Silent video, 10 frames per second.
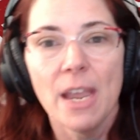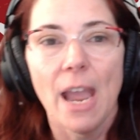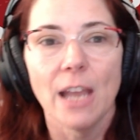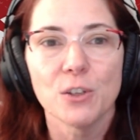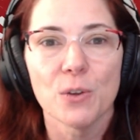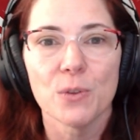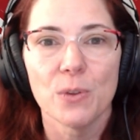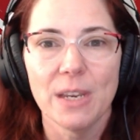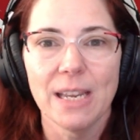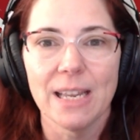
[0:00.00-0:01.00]
And so the
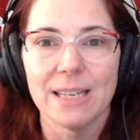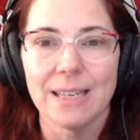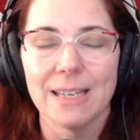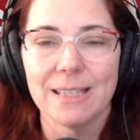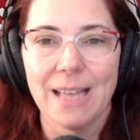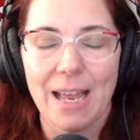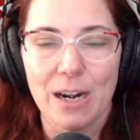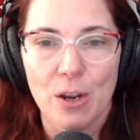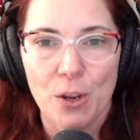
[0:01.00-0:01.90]
thing is that